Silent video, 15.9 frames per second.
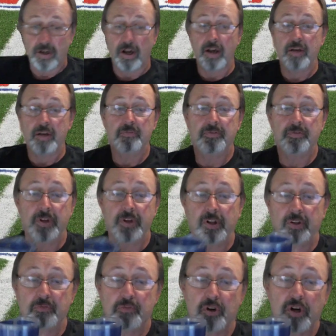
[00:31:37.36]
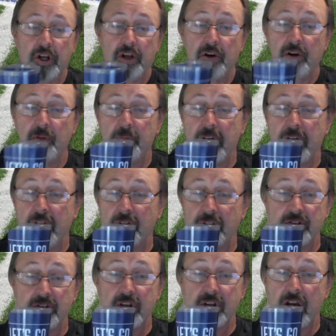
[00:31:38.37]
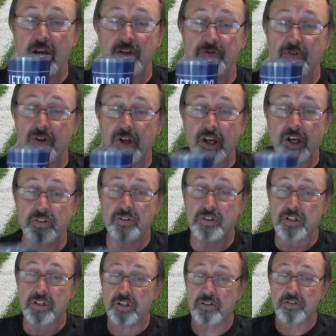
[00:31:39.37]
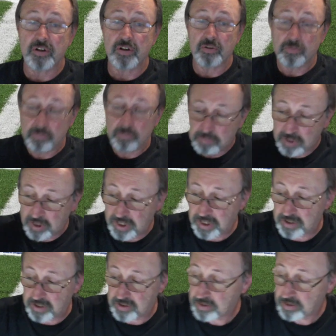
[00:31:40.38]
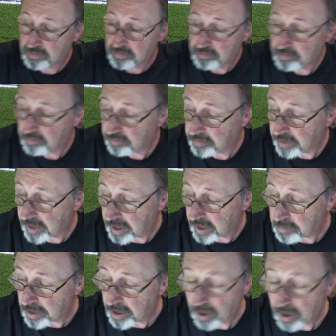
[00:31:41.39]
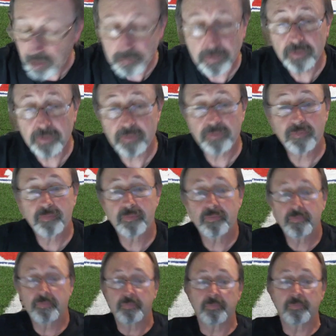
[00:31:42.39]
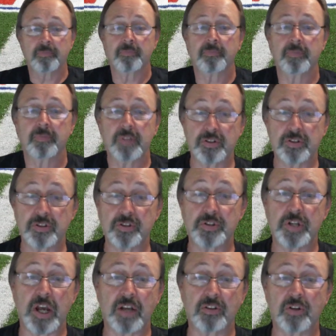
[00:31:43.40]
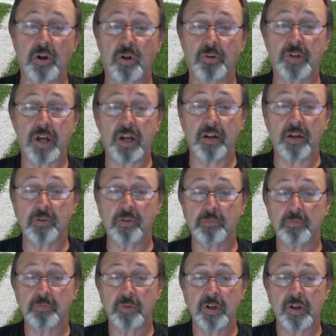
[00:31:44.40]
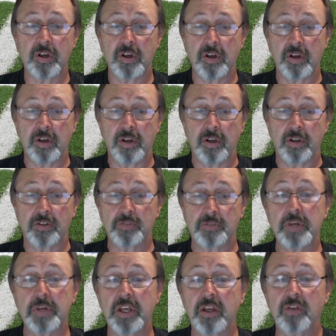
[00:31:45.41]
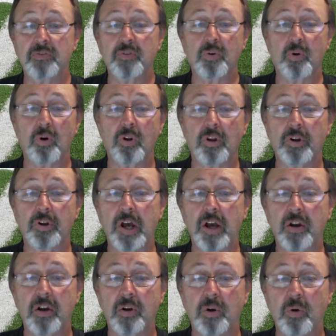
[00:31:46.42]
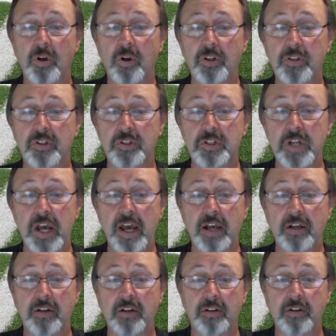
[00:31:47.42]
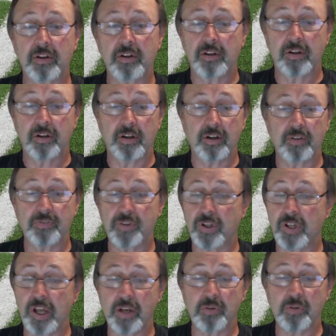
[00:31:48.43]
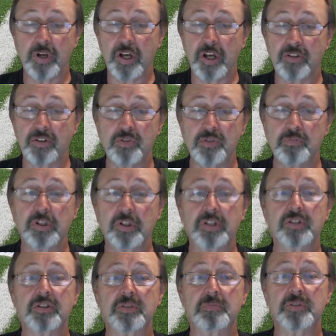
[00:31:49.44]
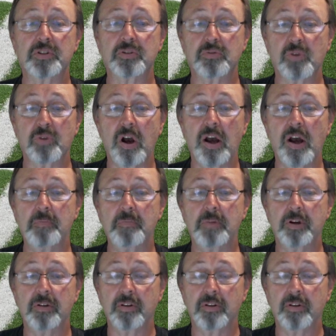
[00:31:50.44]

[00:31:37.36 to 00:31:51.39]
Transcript: I am feeling pretty good about these guys for next year. So please keep it up. This is Jack Toledano. Speaking for All or Nada, according to Jack, uh, if you like what I do, please subscribe.